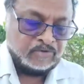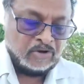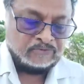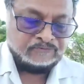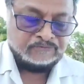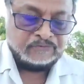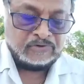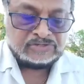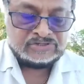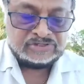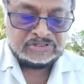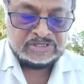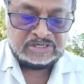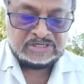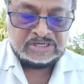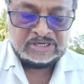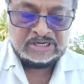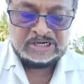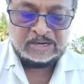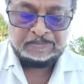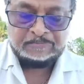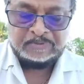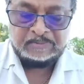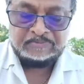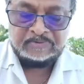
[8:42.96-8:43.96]

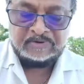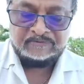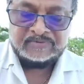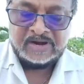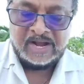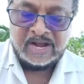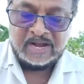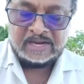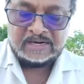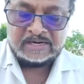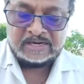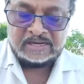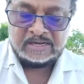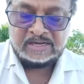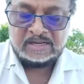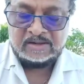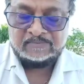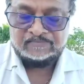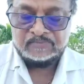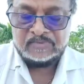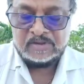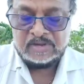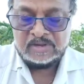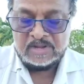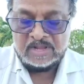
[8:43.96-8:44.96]
Unfortunately, the people of Guyana